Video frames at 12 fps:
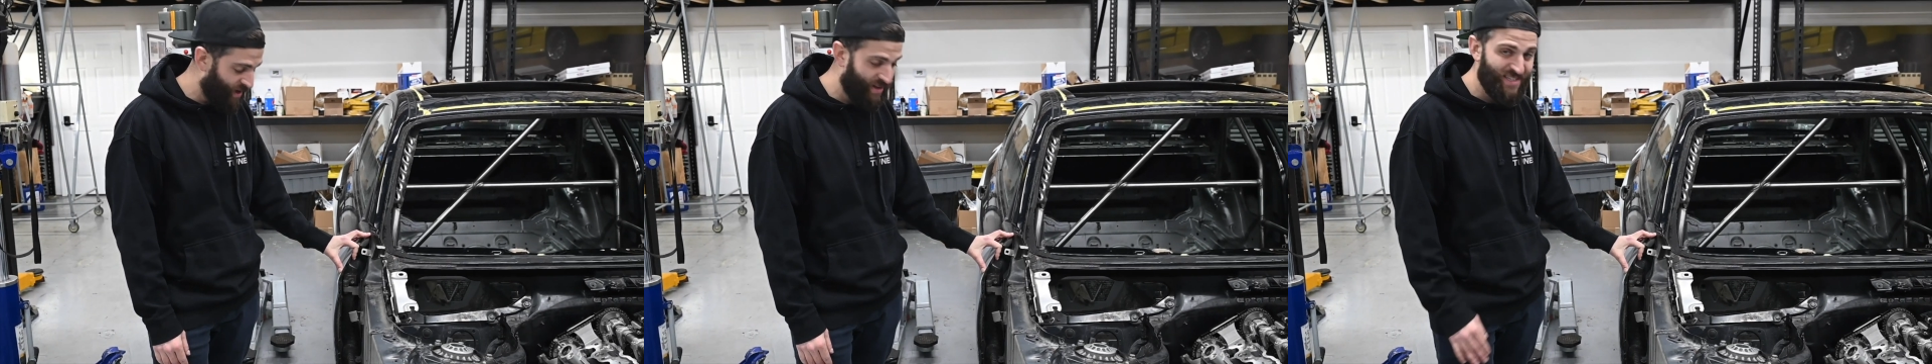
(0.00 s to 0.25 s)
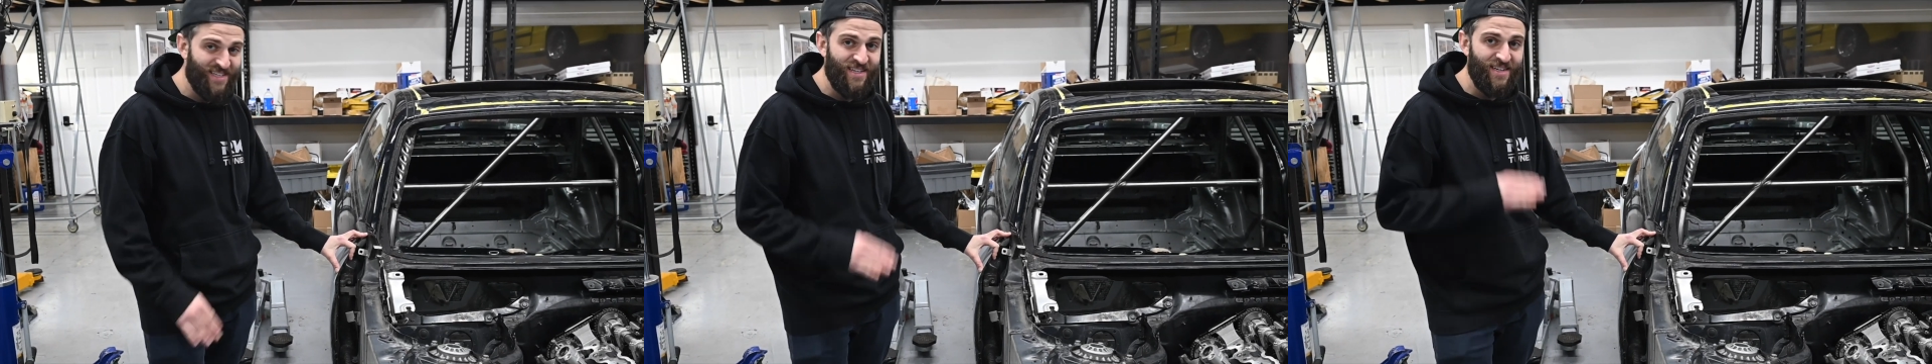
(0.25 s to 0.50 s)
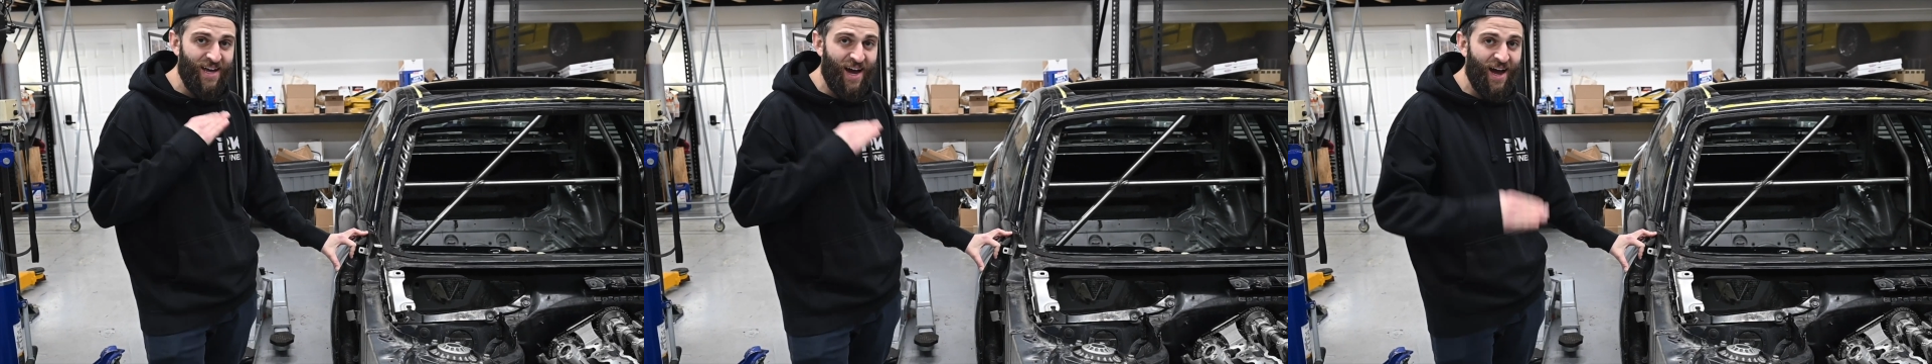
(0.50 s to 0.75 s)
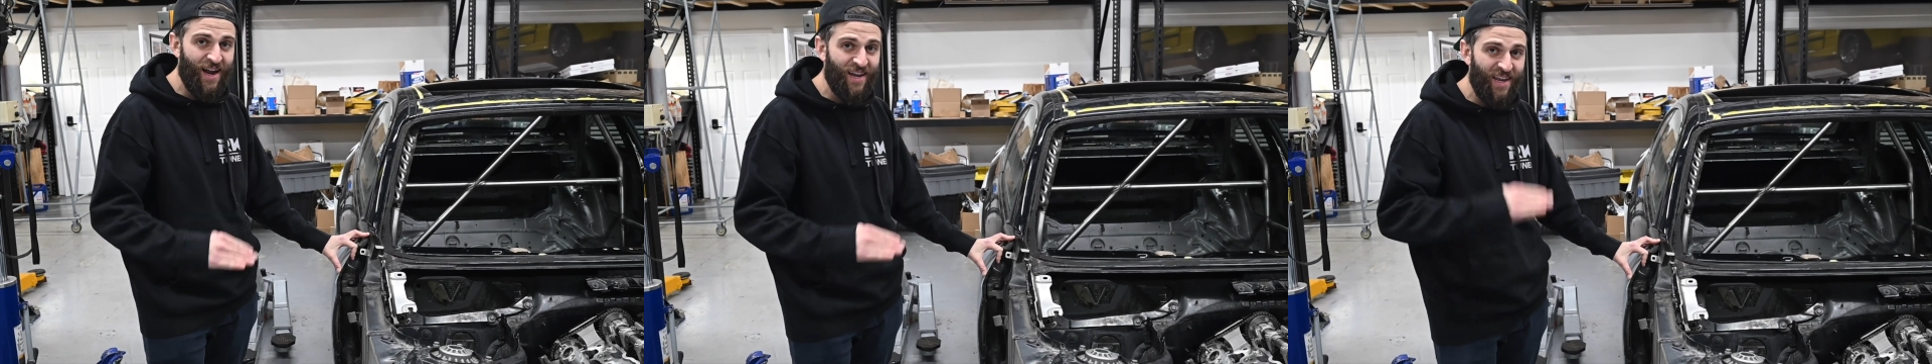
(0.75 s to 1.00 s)
is
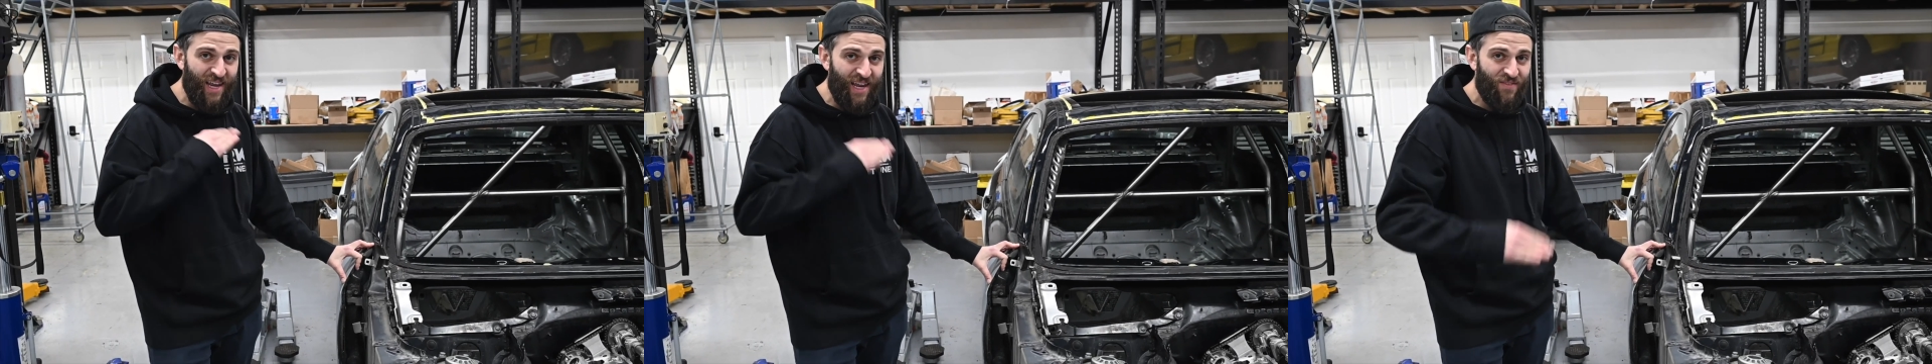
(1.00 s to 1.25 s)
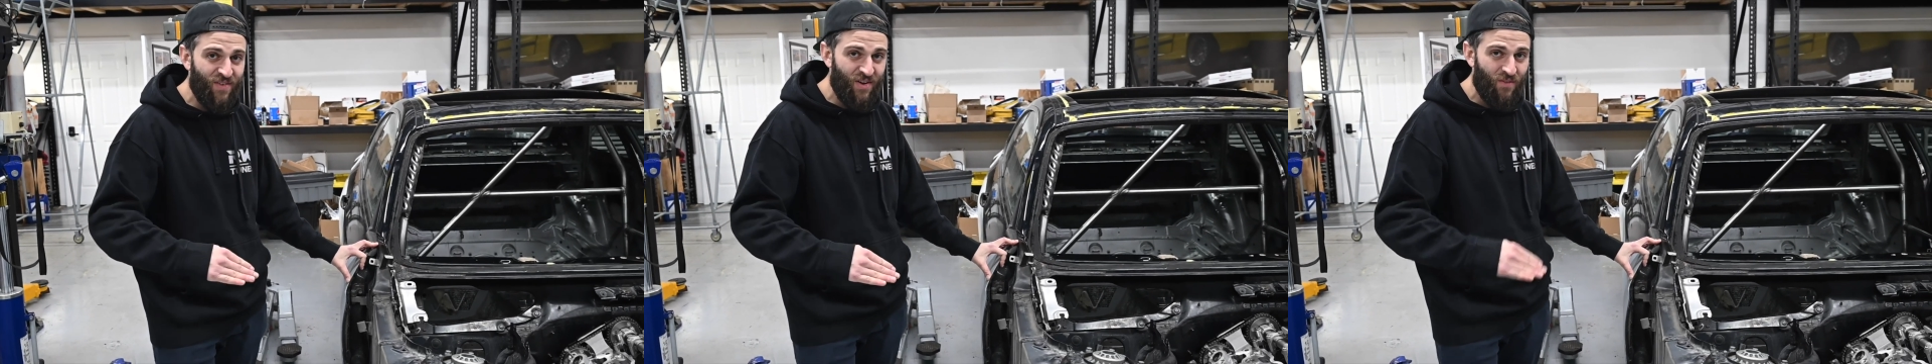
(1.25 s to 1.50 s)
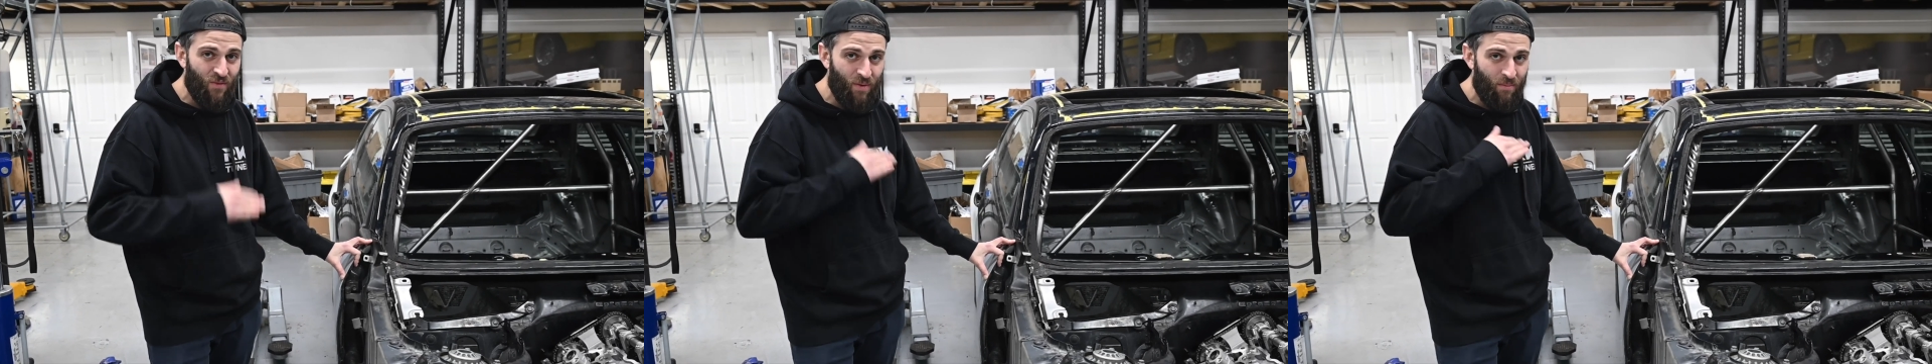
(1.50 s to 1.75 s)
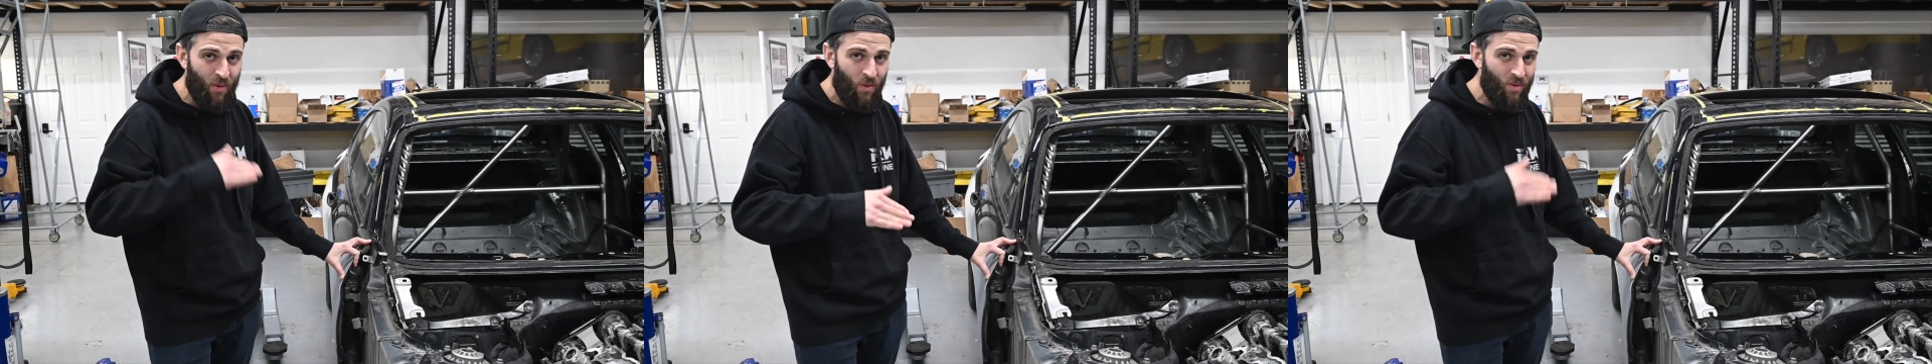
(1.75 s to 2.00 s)
not even
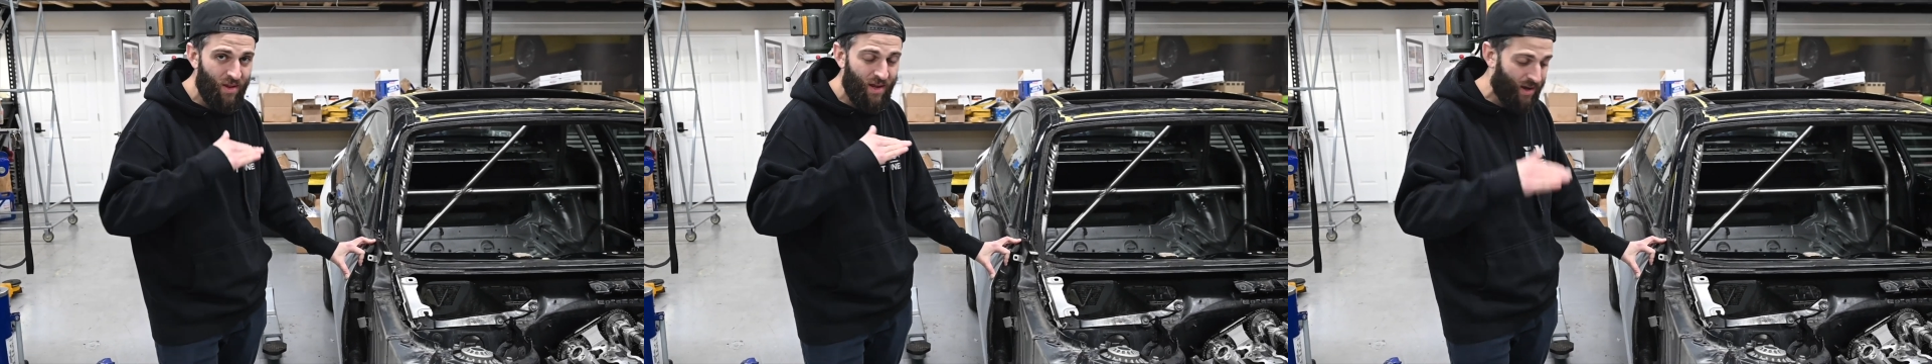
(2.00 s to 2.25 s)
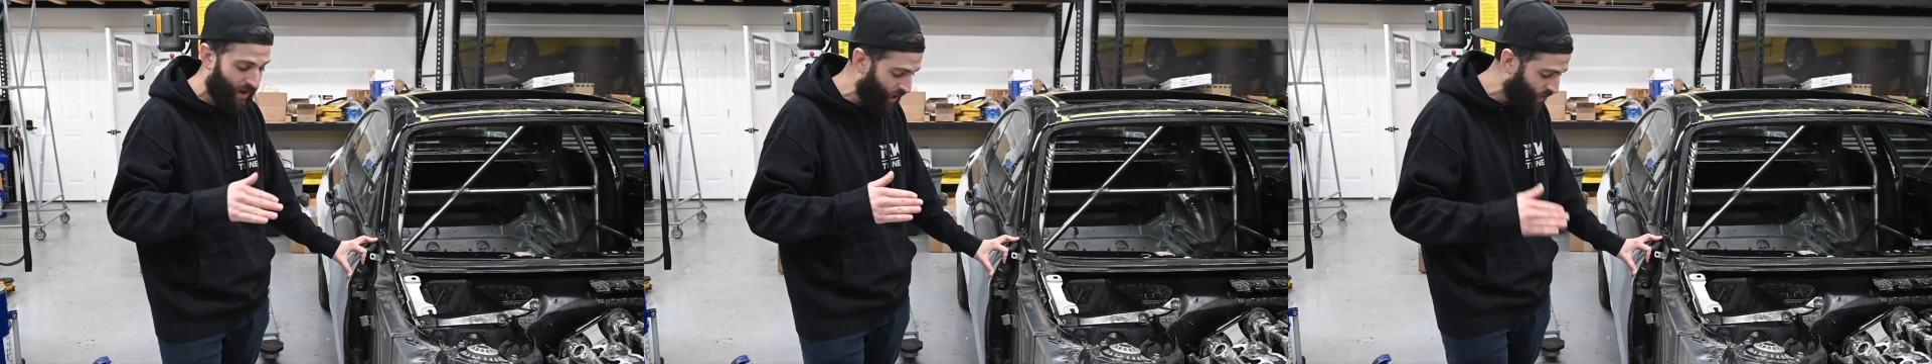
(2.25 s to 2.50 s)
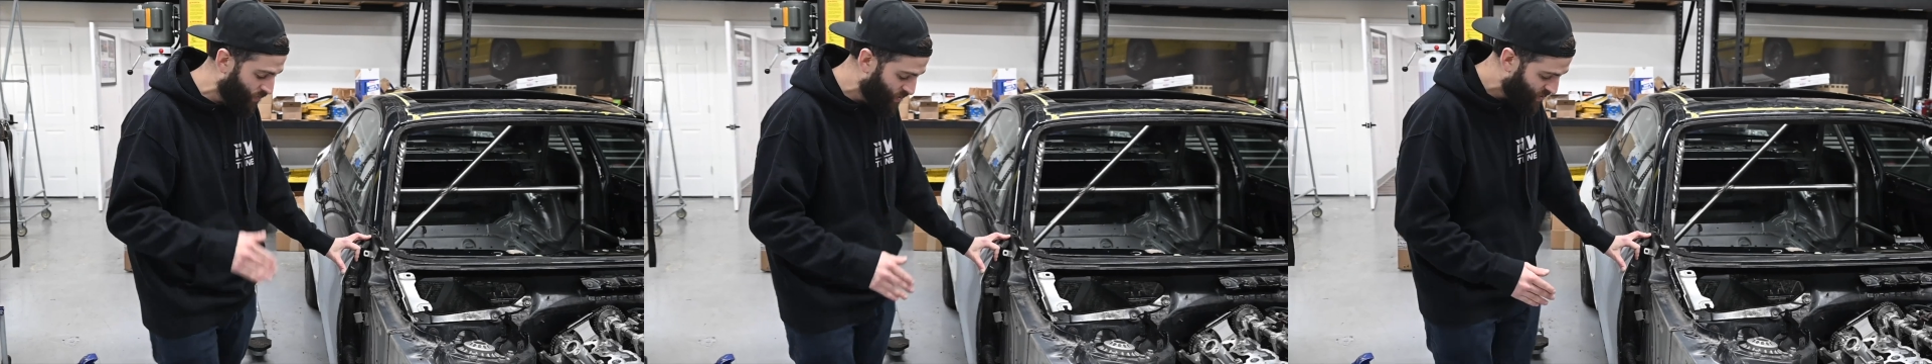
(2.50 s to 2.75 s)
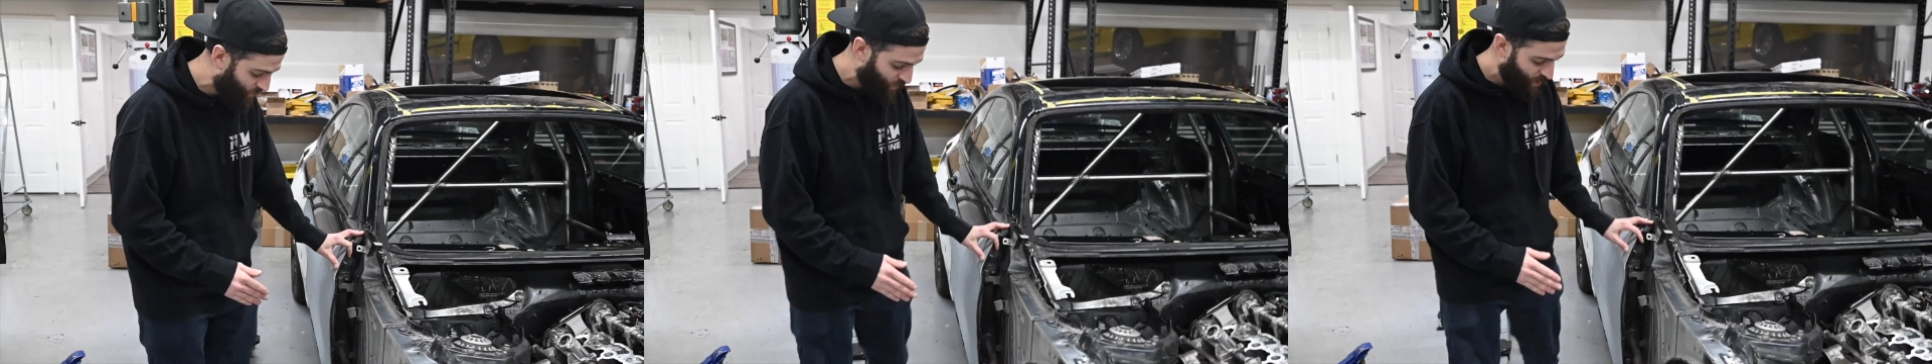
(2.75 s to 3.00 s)
remotely close